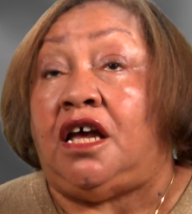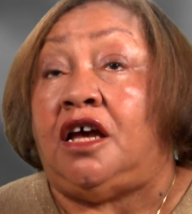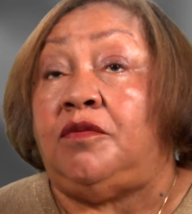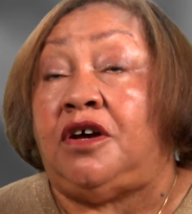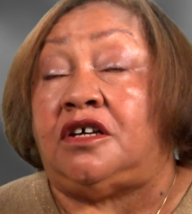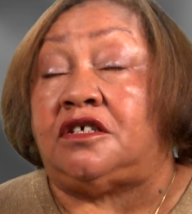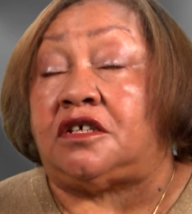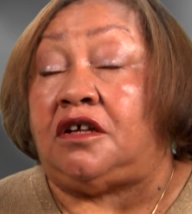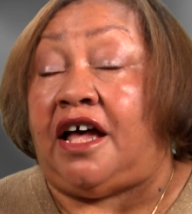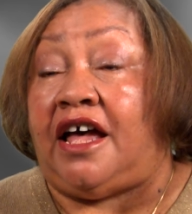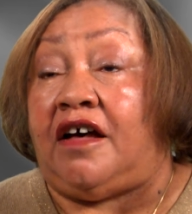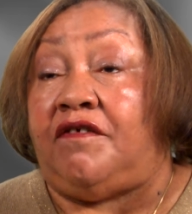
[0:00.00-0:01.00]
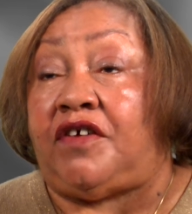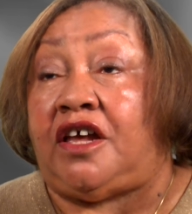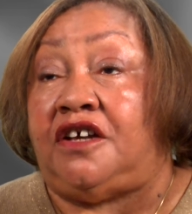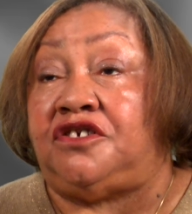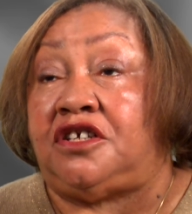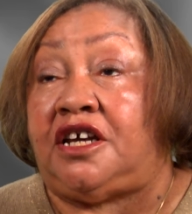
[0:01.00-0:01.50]
and we also have
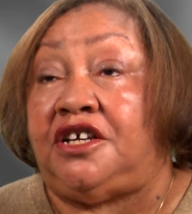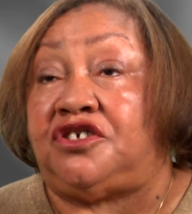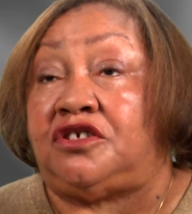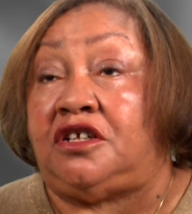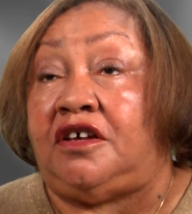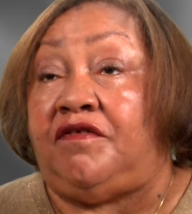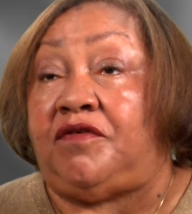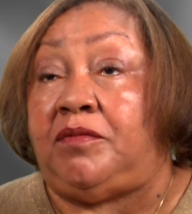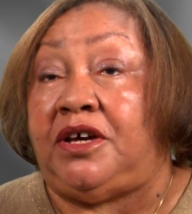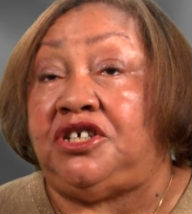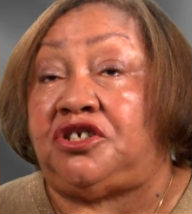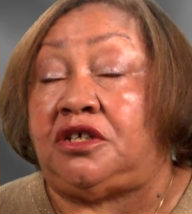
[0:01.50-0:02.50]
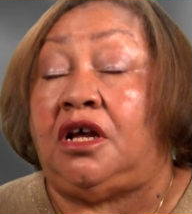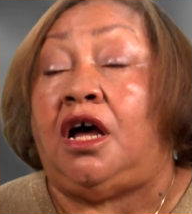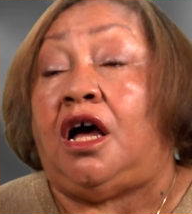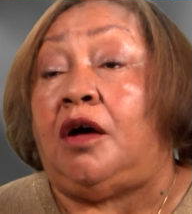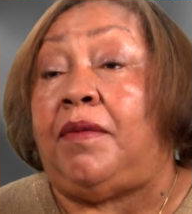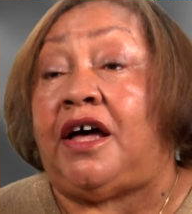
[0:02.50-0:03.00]
educational information
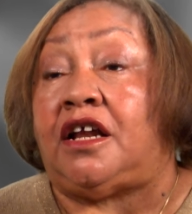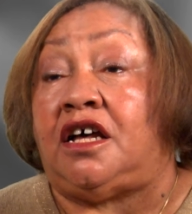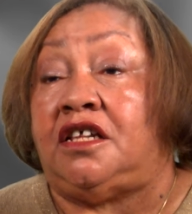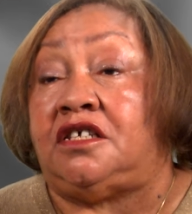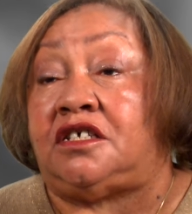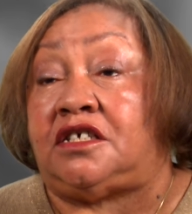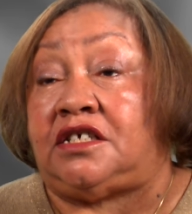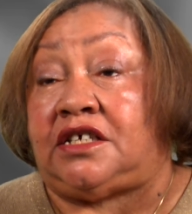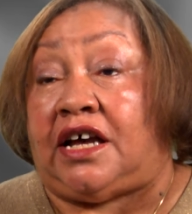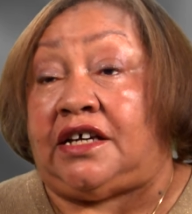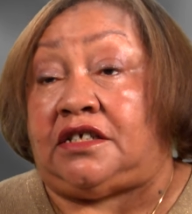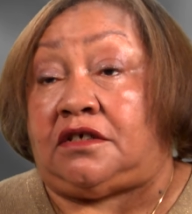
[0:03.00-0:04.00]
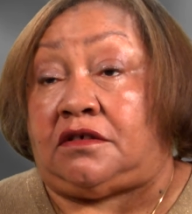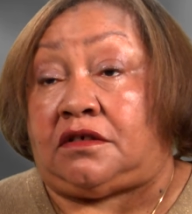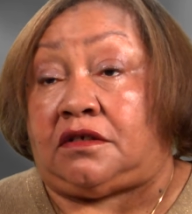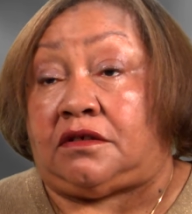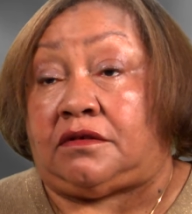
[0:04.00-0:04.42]
about other societies.